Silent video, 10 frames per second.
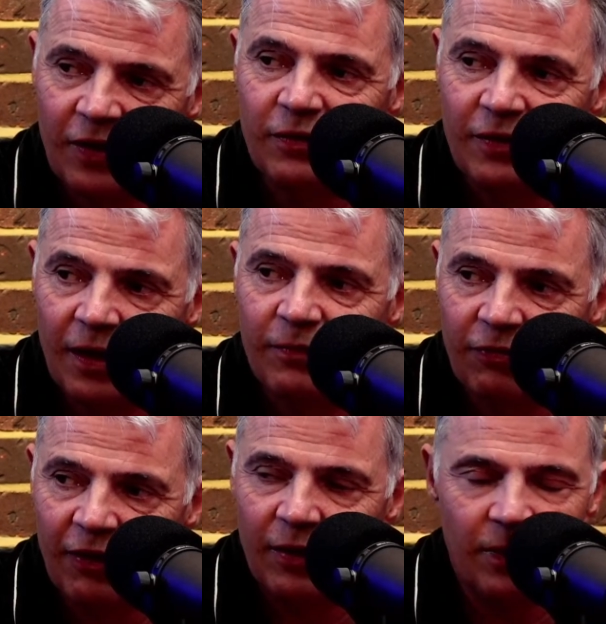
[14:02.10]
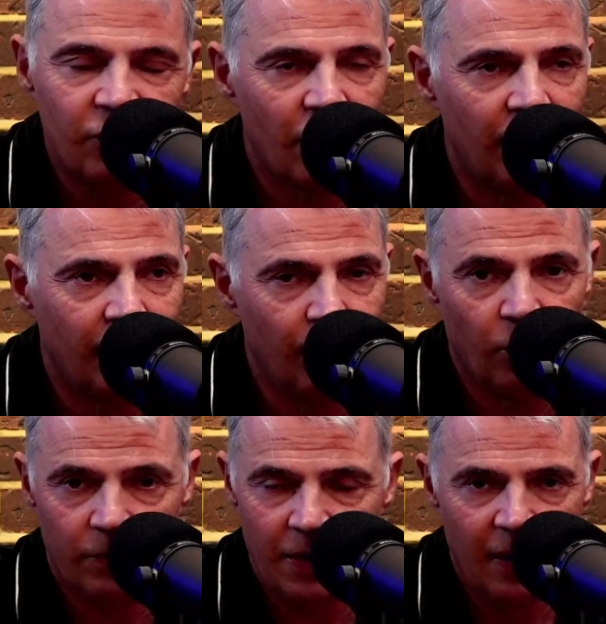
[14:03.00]
terms for it when Jolyon
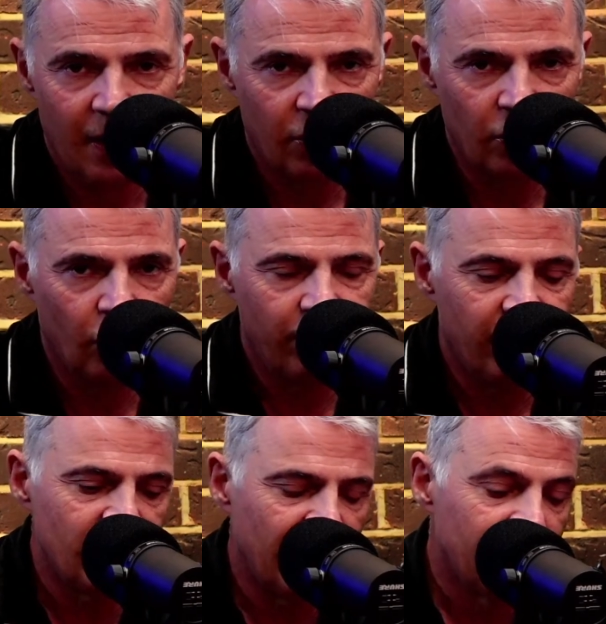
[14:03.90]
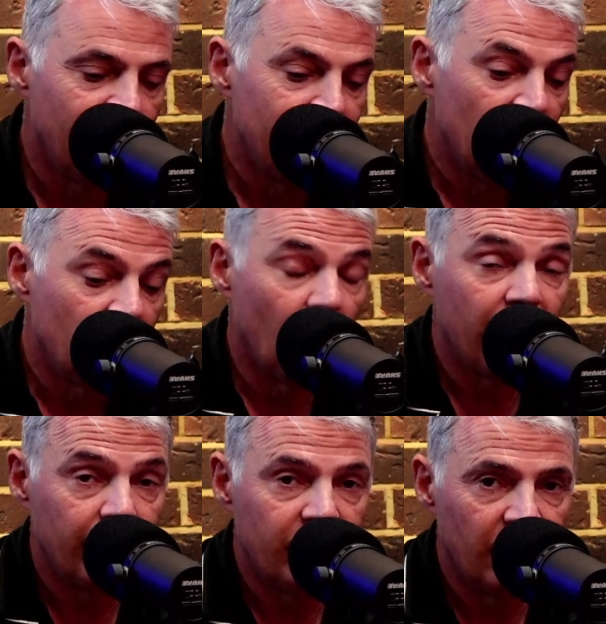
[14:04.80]
Morn, Good Law Project, got
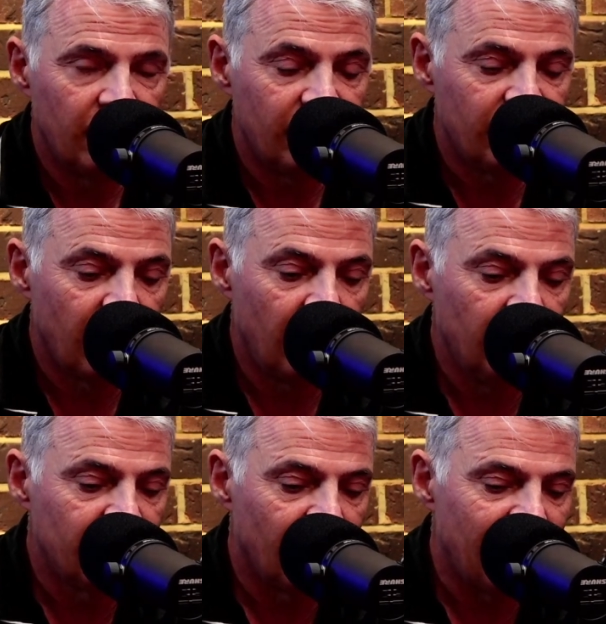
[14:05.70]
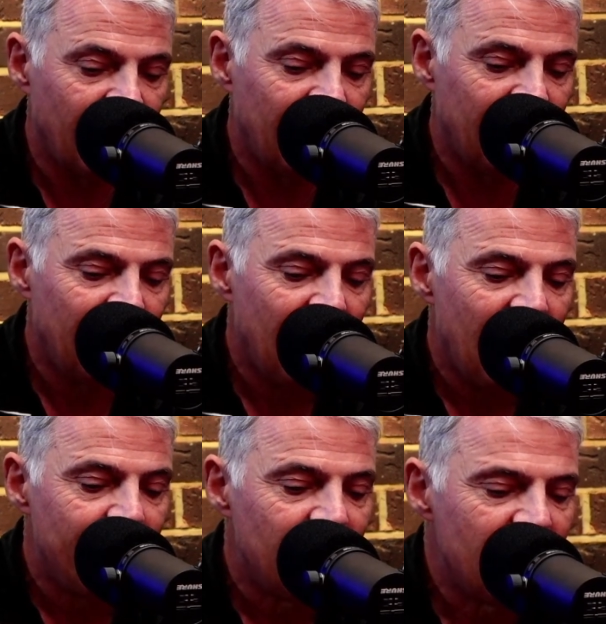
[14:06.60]
them to disclose on that.
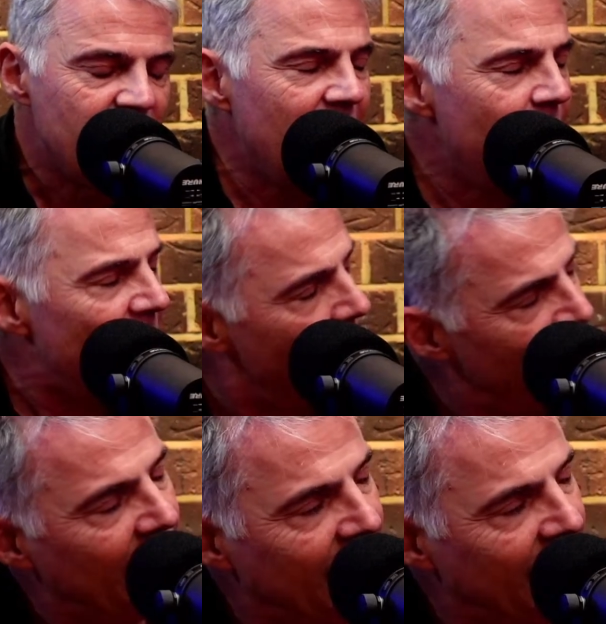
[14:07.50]
The thing about a bet like